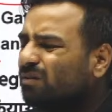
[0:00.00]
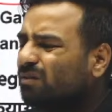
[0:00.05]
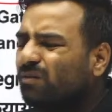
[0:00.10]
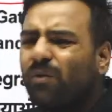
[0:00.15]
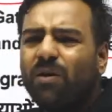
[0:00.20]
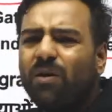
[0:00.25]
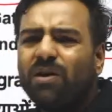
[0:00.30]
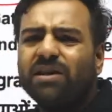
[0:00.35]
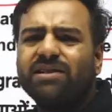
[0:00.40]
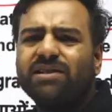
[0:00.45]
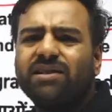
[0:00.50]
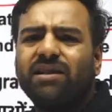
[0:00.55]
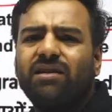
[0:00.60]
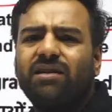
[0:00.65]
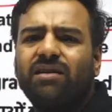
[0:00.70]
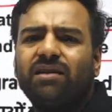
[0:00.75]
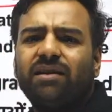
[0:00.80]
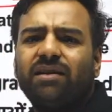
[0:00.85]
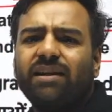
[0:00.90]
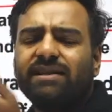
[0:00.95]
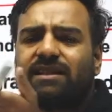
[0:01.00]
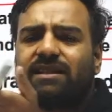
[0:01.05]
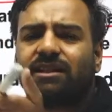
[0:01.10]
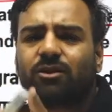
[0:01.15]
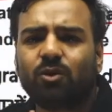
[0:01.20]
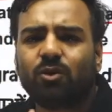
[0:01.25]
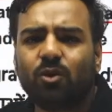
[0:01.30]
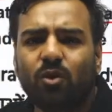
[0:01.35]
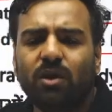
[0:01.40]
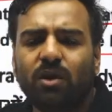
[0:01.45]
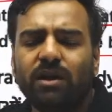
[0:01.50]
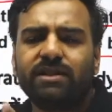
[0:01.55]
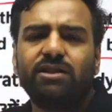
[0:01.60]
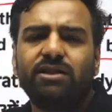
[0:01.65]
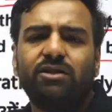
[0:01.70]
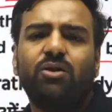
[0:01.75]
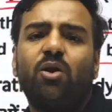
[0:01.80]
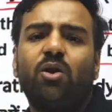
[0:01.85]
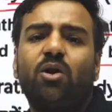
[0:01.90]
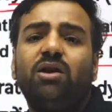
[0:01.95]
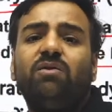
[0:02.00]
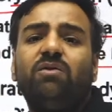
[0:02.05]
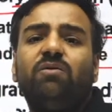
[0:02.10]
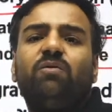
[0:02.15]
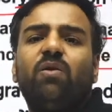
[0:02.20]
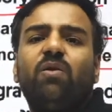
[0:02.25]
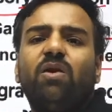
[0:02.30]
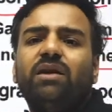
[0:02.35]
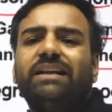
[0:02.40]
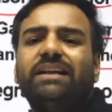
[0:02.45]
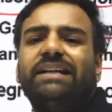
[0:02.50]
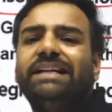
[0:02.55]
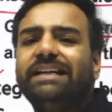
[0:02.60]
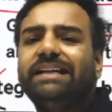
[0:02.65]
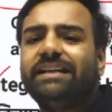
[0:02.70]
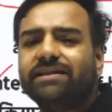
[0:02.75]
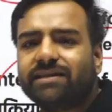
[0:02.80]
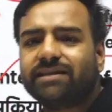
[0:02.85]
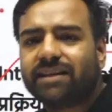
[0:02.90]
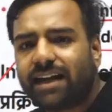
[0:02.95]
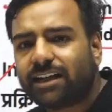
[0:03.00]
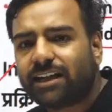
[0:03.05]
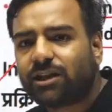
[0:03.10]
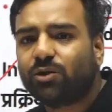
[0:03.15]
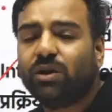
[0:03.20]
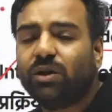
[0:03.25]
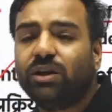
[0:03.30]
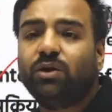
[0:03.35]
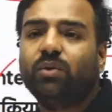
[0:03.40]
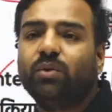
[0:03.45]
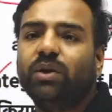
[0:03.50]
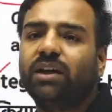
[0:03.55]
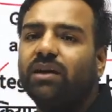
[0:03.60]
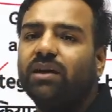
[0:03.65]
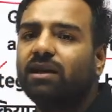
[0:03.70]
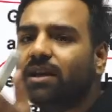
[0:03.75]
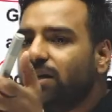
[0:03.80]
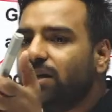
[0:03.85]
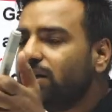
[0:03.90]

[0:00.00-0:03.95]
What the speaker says: What is it? Is it cold? Is it hot? What it is actually doing?